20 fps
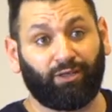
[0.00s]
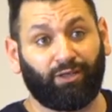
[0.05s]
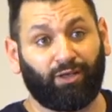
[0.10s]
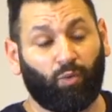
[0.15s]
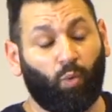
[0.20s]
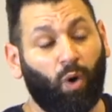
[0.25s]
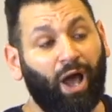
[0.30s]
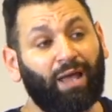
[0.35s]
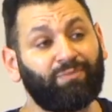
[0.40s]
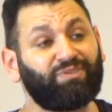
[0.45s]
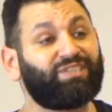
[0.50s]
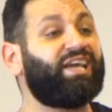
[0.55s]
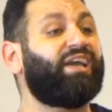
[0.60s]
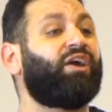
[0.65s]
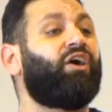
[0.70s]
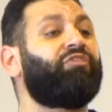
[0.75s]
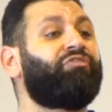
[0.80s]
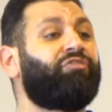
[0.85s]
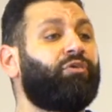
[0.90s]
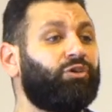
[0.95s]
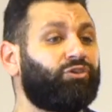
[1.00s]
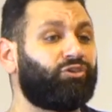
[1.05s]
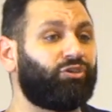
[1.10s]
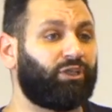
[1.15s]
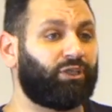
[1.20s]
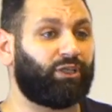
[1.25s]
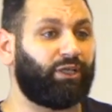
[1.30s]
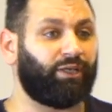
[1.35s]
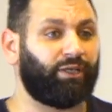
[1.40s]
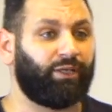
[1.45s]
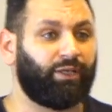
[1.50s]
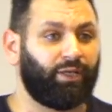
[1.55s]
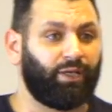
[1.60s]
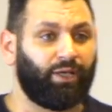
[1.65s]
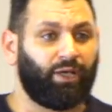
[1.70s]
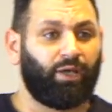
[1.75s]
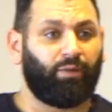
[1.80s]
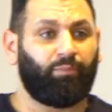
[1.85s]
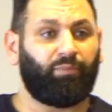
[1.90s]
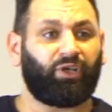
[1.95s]
Why I'm saying unfortunately?
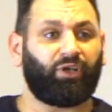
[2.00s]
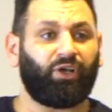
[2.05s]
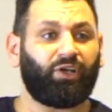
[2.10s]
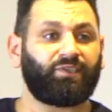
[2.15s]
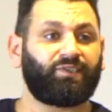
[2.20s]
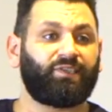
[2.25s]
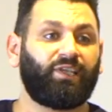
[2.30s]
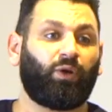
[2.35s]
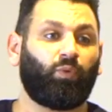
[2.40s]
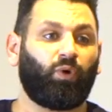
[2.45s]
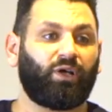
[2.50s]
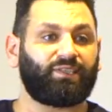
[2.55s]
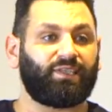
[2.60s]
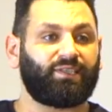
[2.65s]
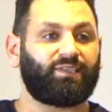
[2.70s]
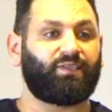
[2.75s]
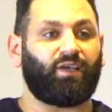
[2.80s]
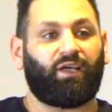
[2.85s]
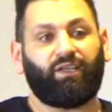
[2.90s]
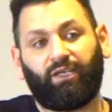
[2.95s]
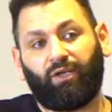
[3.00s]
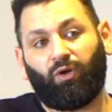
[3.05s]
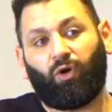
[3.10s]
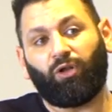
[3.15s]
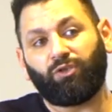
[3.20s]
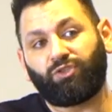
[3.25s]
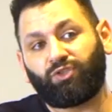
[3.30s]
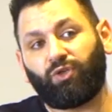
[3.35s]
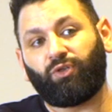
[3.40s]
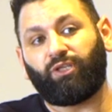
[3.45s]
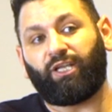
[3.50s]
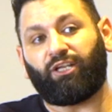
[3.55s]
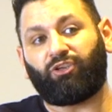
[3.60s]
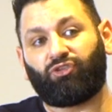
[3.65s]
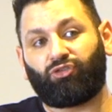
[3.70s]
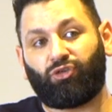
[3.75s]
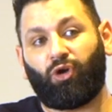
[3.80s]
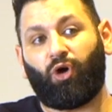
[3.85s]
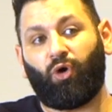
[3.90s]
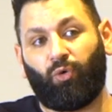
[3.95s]
Because there was a study also that
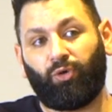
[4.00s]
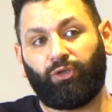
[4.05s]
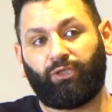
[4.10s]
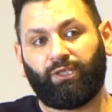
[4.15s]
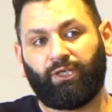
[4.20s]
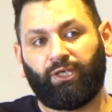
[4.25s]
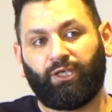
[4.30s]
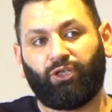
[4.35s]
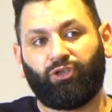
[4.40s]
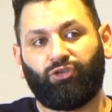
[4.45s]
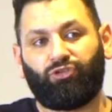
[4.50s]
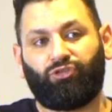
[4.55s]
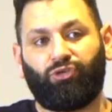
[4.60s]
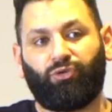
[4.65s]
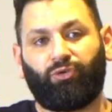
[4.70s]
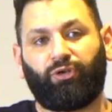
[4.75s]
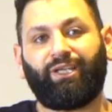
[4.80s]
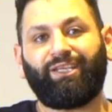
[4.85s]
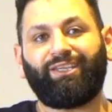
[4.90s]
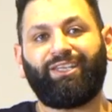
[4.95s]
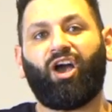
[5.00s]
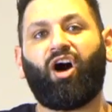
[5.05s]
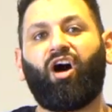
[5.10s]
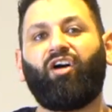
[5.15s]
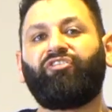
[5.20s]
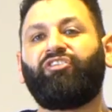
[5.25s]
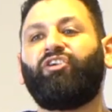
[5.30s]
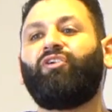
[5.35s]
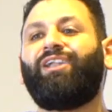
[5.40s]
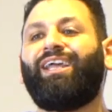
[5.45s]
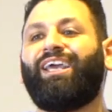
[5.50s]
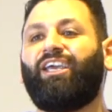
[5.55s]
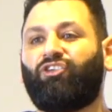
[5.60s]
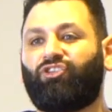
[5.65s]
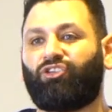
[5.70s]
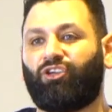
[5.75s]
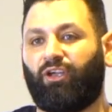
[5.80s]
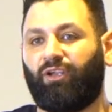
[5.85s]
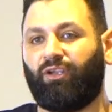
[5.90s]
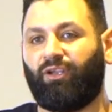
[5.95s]
showed during the
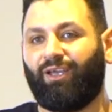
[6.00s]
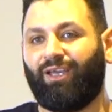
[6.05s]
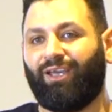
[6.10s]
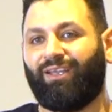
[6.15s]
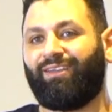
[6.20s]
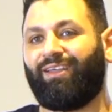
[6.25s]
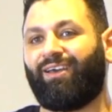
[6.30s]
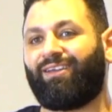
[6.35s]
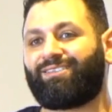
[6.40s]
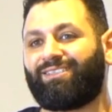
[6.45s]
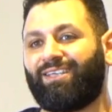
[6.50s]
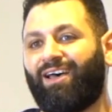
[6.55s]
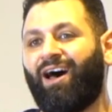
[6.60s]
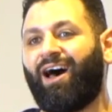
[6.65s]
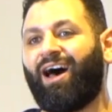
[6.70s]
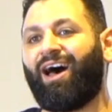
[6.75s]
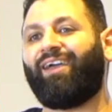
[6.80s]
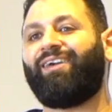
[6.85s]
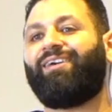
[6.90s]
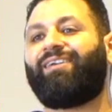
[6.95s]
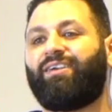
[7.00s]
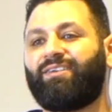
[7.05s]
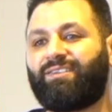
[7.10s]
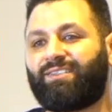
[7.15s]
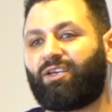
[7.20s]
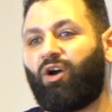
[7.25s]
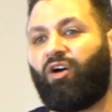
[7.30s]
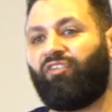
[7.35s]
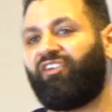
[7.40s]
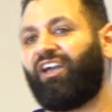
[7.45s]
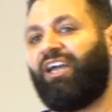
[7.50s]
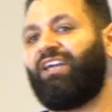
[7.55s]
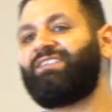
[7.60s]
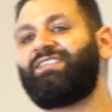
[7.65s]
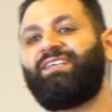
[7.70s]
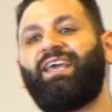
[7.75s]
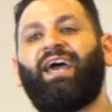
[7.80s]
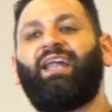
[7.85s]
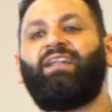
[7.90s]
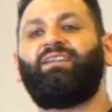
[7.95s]
ovulation, there's a high risk of
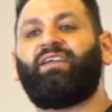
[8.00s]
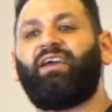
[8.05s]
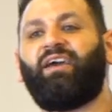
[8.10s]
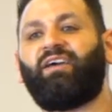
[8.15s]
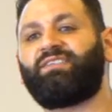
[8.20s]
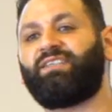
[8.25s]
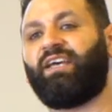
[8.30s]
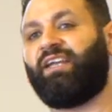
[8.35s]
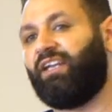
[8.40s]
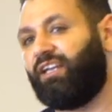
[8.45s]
ACL tears and